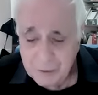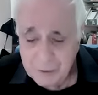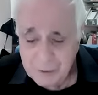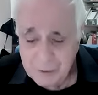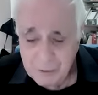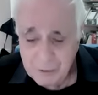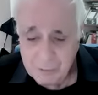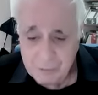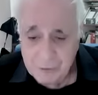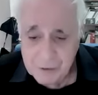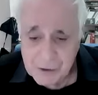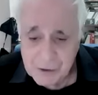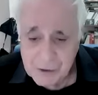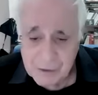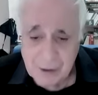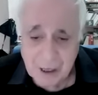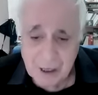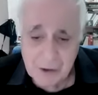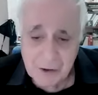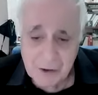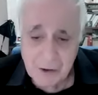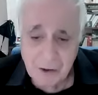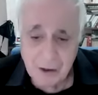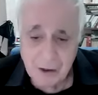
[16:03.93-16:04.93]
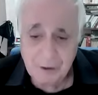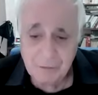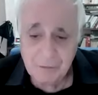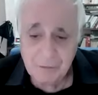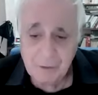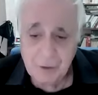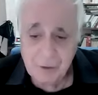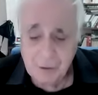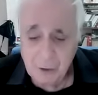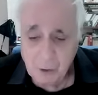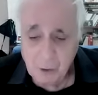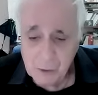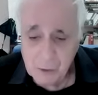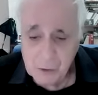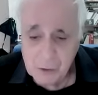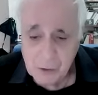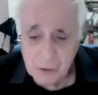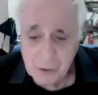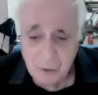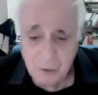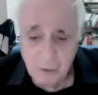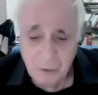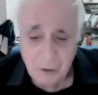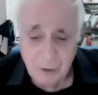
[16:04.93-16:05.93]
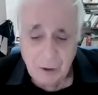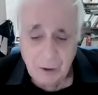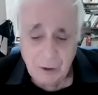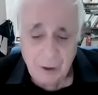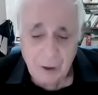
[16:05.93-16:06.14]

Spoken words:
a different structure after the Oslo